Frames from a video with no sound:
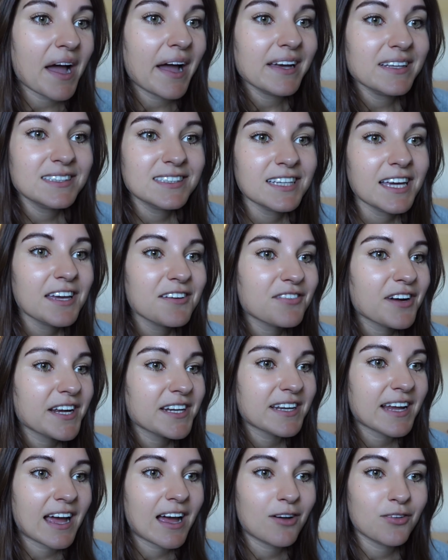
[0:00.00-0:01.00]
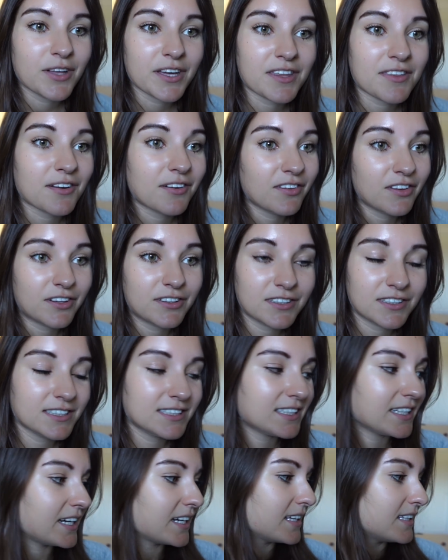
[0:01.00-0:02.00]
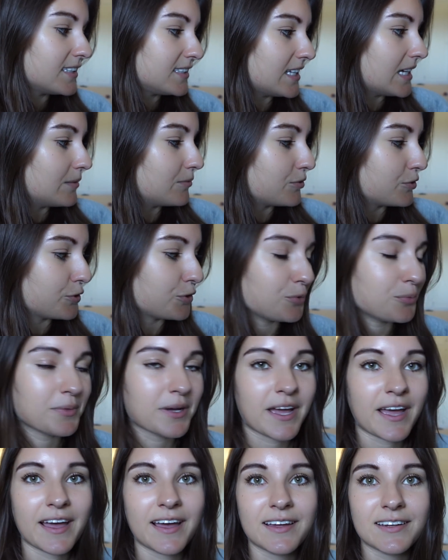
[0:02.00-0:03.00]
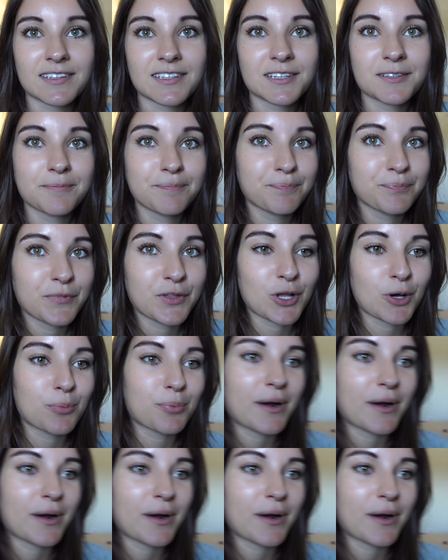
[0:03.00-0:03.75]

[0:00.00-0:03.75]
I'd say right now, like they're literally sitting in the same room and no